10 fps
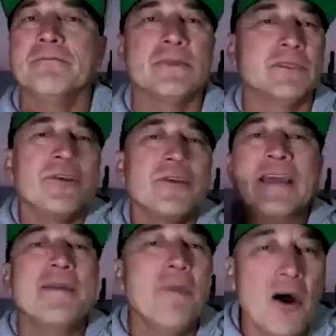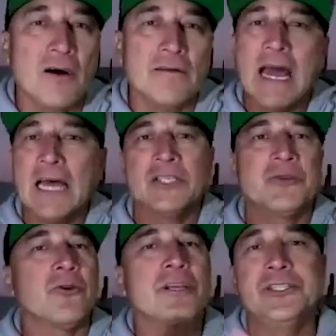so you played them all.
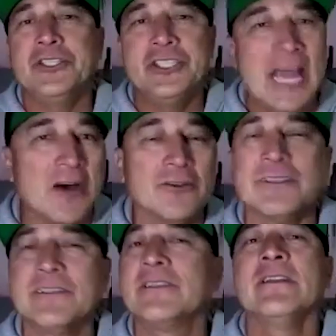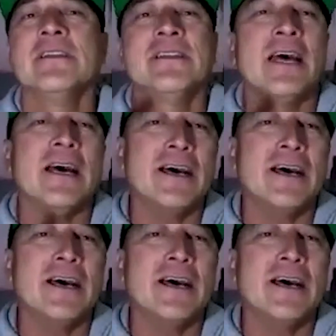Asteroids, Joust. Um,